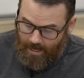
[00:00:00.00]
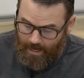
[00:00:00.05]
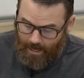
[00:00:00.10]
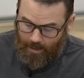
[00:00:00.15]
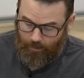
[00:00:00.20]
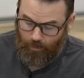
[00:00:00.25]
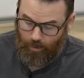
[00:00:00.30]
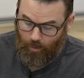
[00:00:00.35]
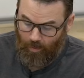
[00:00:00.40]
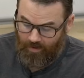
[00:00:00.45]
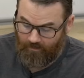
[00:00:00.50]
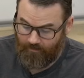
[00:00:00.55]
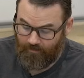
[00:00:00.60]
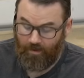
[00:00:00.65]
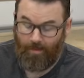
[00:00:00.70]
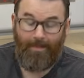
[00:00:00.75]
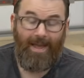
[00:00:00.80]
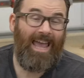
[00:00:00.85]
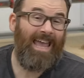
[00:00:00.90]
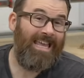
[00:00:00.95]
And we went
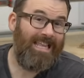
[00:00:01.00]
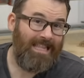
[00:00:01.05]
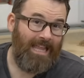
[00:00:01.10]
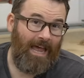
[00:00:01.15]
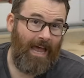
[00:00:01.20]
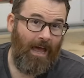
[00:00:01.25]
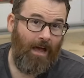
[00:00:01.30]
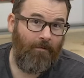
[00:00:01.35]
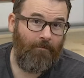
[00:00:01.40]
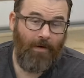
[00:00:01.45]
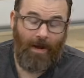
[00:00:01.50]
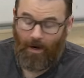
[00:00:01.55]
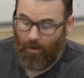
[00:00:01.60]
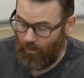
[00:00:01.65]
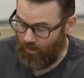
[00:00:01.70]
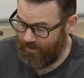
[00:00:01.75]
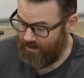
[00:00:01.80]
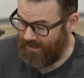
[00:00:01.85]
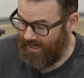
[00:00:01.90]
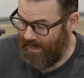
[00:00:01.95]
from eight and a half
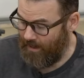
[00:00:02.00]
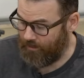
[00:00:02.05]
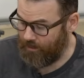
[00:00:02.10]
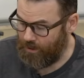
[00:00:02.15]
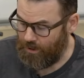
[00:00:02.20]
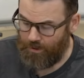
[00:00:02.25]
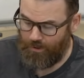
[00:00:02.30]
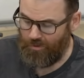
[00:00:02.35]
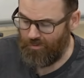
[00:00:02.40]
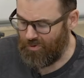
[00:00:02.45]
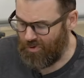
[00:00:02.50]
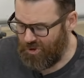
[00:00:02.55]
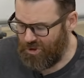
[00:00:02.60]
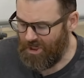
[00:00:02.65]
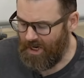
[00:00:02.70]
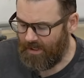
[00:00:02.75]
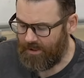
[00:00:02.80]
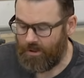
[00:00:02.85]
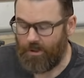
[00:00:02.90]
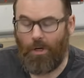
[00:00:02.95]
hours down to
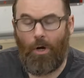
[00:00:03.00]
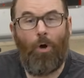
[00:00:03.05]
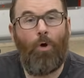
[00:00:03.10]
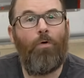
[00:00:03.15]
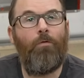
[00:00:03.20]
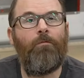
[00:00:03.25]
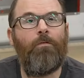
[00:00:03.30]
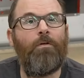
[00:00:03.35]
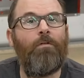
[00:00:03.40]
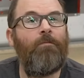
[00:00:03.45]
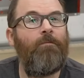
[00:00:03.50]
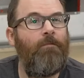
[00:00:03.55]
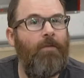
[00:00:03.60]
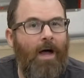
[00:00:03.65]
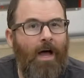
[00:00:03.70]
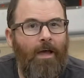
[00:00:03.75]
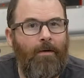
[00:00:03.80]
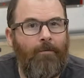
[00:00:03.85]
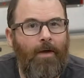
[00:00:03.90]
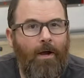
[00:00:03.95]
just over
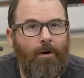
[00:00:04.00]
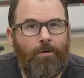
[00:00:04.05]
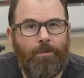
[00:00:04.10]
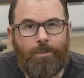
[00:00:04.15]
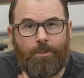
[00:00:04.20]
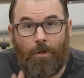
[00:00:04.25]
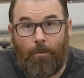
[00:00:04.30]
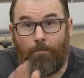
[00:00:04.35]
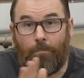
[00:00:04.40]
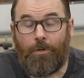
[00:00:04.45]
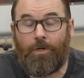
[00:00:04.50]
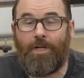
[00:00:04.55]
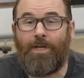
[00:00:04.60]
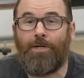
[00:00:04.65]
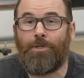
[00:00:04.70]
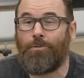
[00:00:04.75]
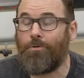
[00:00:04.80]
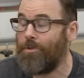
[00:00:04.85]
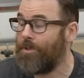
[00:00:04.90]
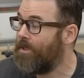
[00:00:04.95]
five hours. So pretty
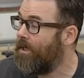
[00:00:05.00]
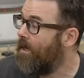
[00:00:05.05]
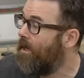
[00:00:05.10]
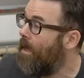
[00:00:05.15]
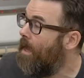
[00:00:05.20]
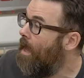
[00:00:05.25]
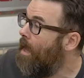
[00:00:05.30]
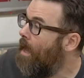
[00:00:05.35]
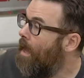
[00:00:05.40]
interesting,